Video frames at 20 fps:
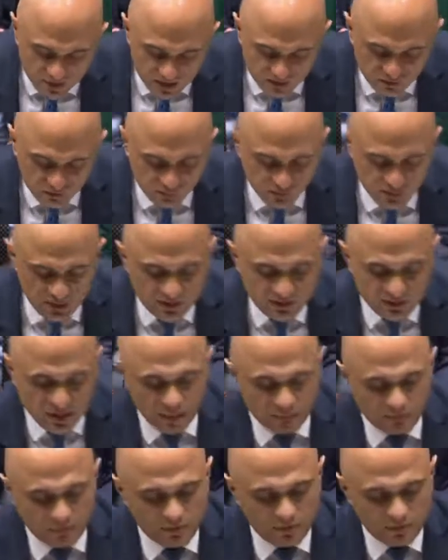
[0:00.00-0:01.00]
these three
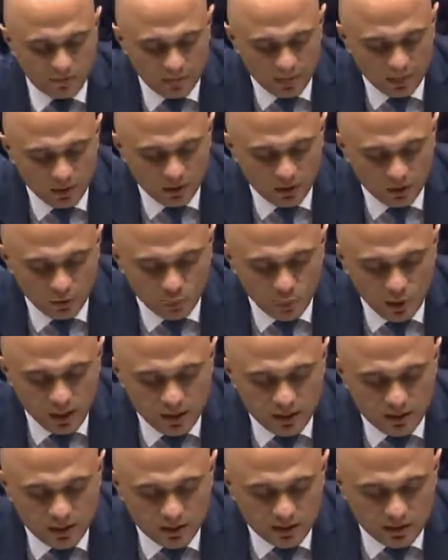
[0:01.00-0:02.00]
steps,
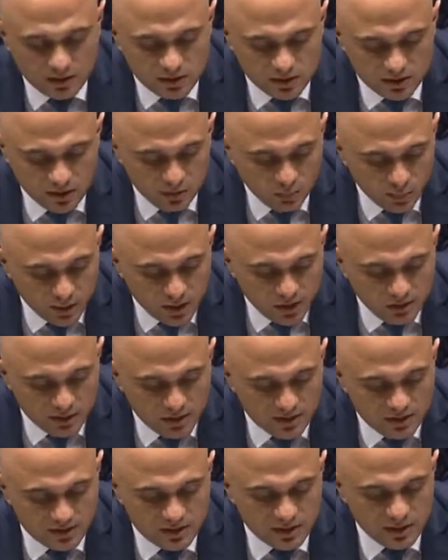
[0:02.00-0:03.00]
we'd
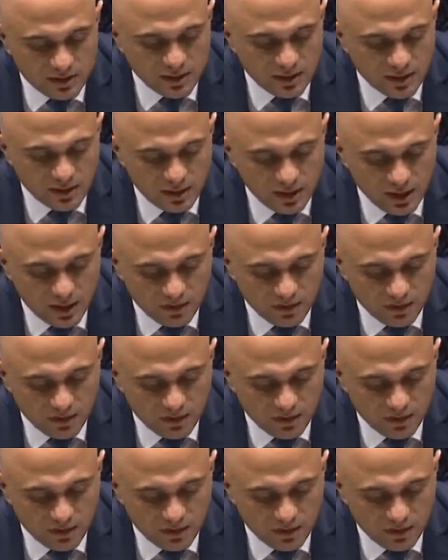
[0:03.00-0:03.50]
consider